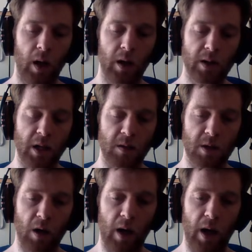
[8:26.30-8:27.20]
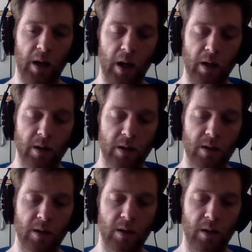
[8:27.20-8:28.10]
he's had some slight
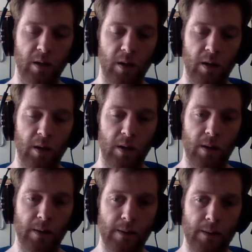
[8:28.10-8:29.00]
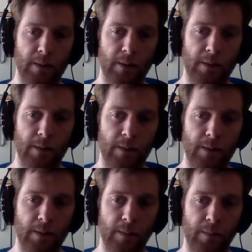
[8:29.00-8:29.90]
headaches. But
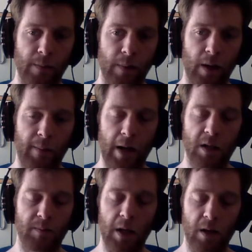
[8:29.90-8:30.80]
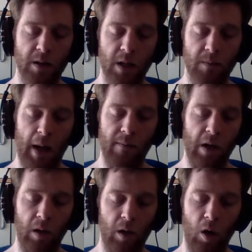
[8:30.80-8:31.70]
it may just be because he may have a
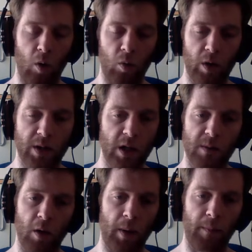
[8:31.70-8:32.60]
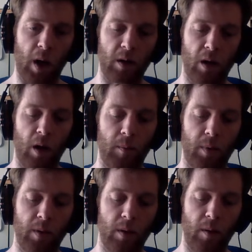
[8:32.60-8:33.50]
little cold. He said he's a little bit bunged up,
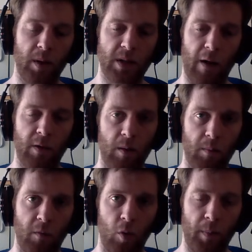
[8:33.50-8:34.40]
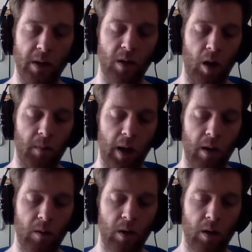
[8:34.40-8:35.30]
but he's having them before bedtime
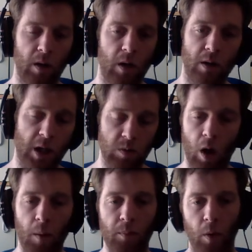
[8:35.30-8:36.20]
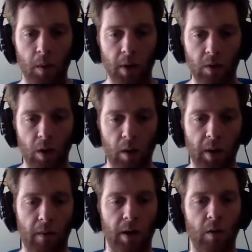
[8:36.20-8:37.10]
now. That's what I'd probably be doing. I'd be
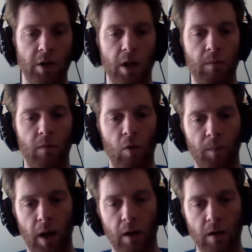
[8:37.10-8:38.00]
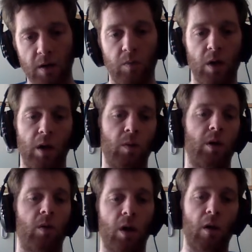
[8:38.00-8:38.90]
having LGD before bed because it's really, when
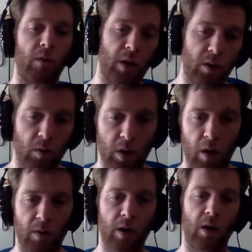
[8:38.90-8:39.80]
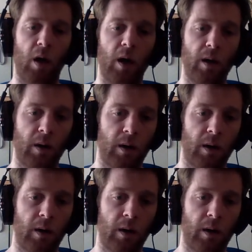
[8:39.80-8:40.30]
you're recovering at night.